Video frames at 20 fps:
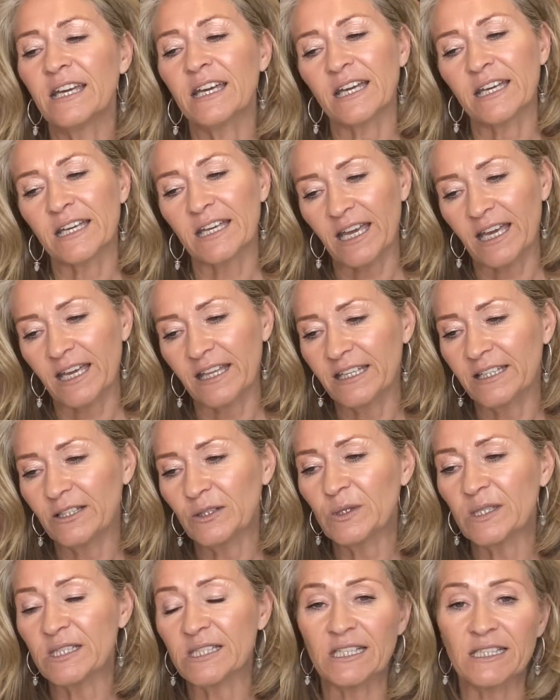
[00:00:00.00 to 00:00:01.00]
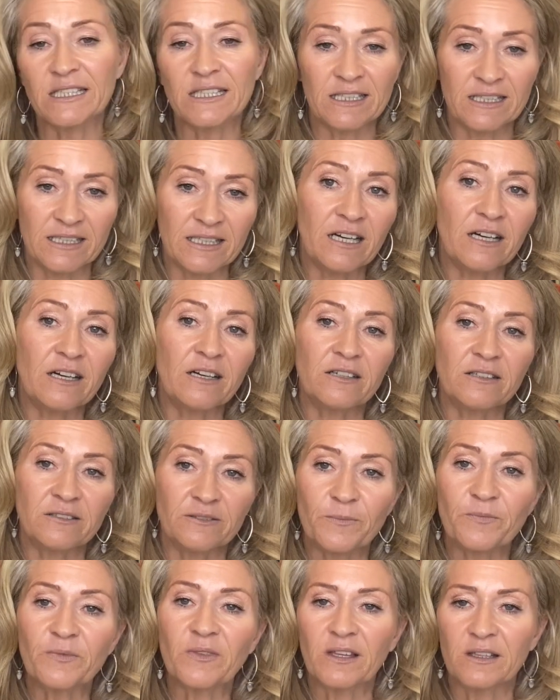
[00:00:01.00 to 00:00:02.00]
Okay, they also are
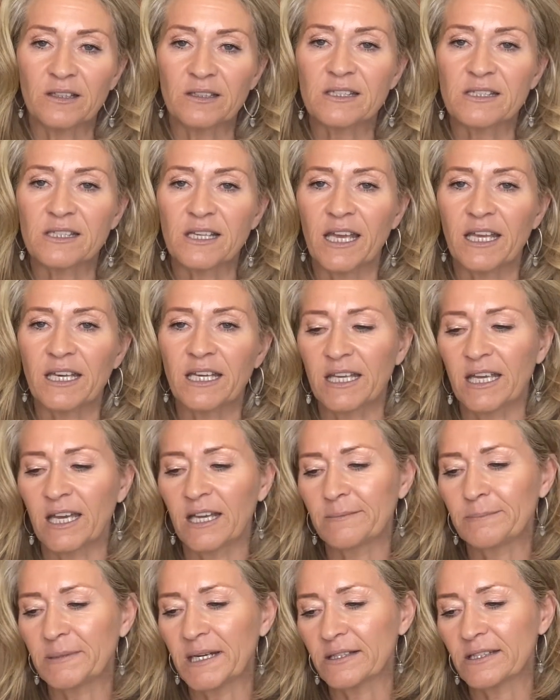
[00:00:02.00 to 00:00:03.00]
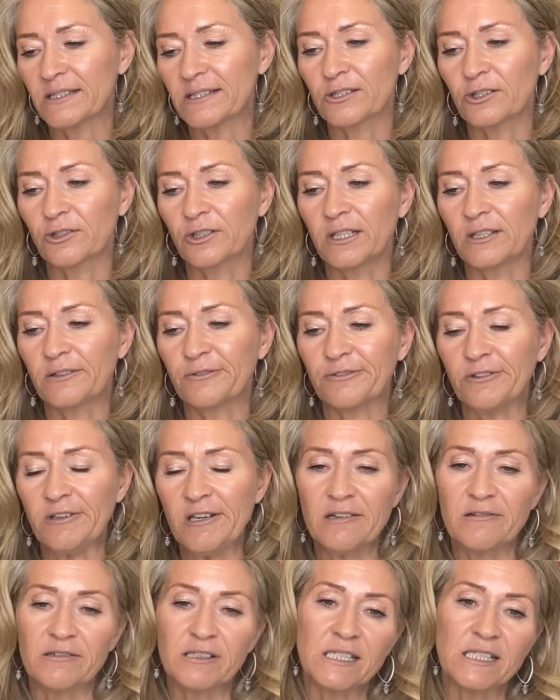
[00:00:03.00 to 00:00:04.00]
saying again about the sonic
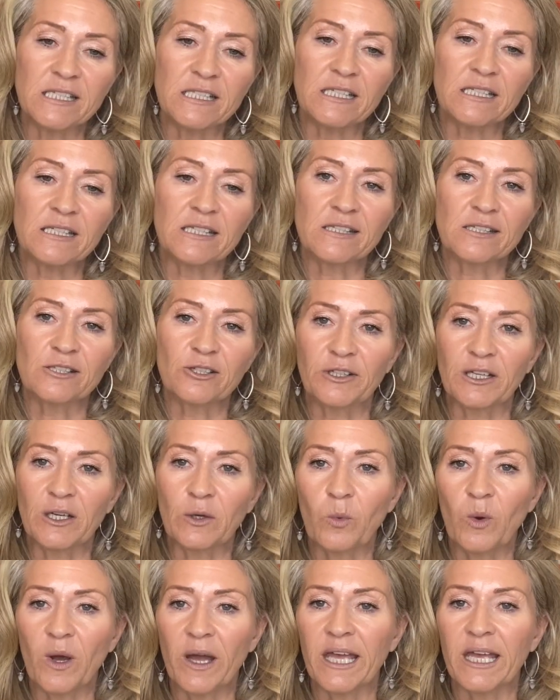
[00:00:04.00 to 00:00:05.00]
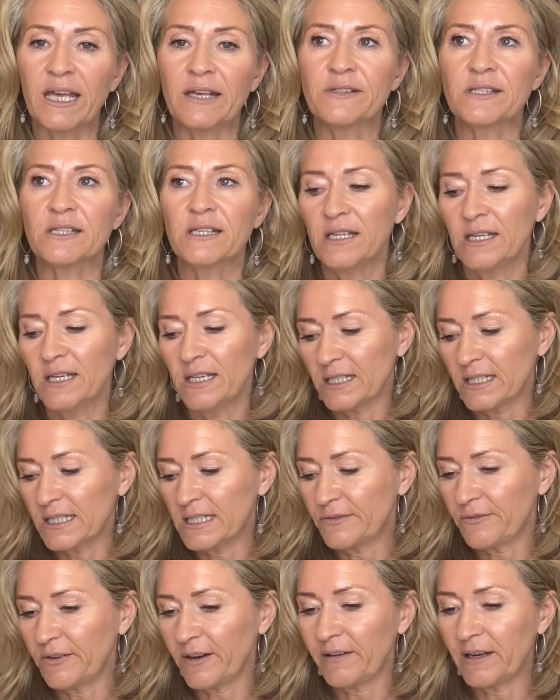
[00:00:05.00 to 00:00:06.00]
frequencies, the sonic waves.
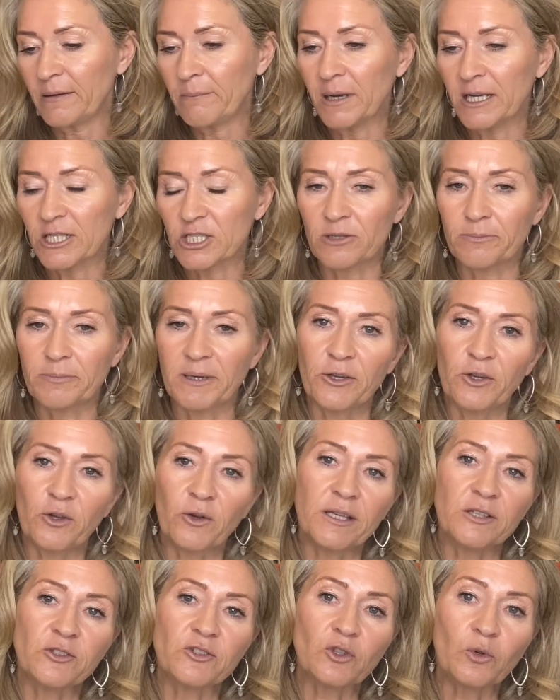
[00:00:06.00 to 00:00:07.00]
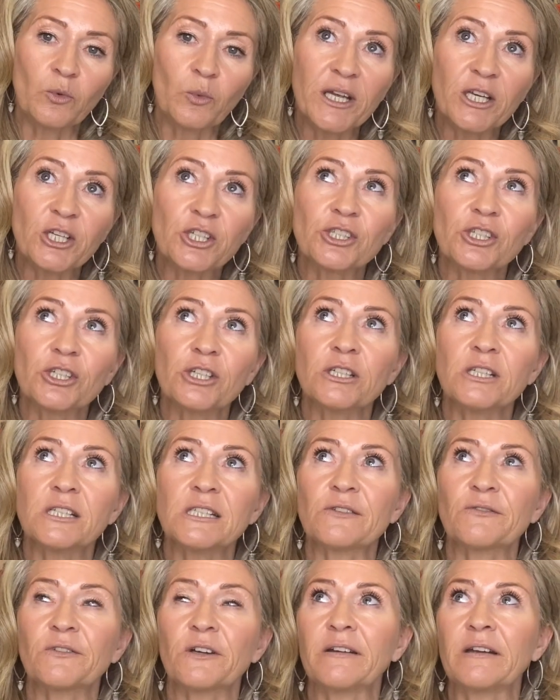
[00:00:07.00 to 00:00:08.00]
It's very much about your intuition.
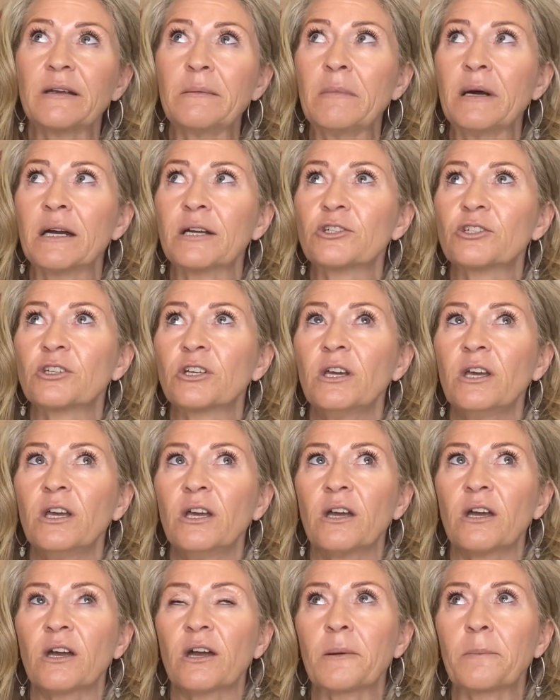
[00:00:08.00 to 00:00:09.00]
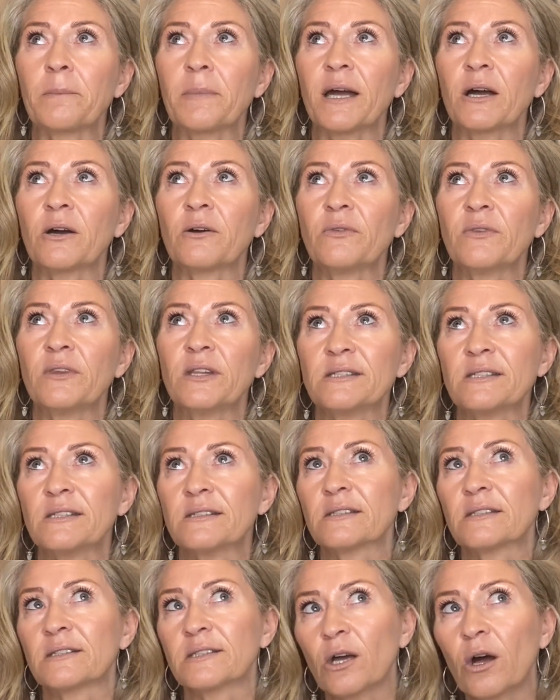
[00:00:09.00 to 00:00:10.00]
It's very much about this is
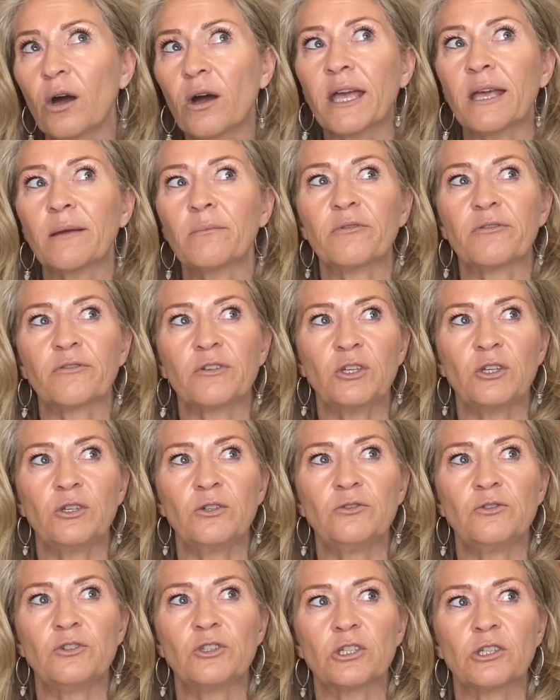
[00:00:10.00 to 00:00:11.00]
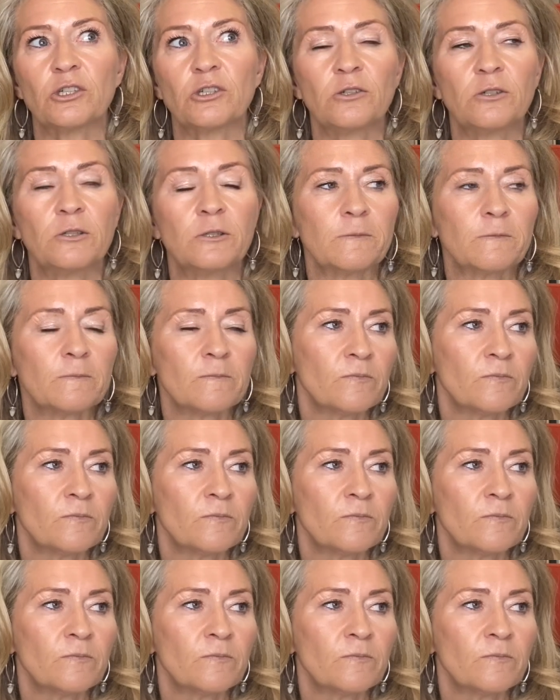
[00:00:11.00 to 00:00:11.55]
the time for you to